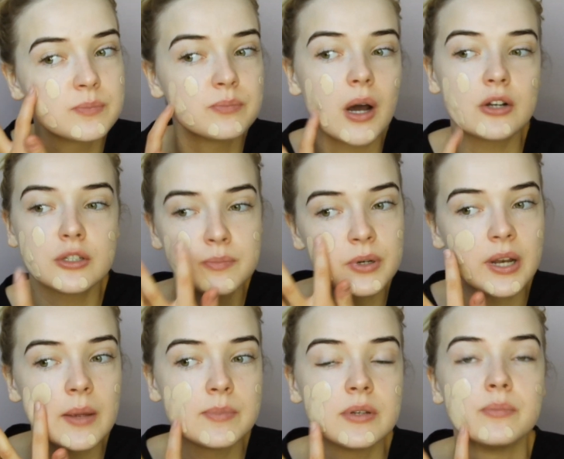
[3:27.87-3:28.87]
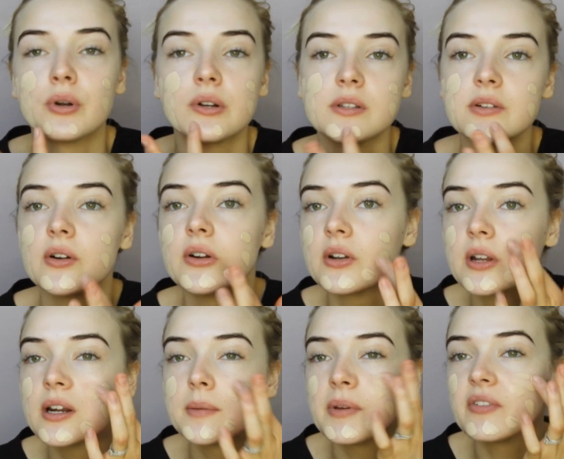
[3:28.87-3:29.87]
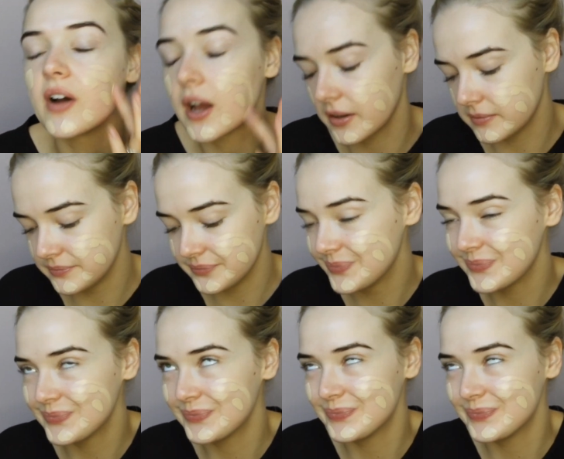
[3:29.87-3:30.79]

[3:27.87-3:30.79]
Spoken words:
I'll just put heaps of bronzer on. It'll be fine.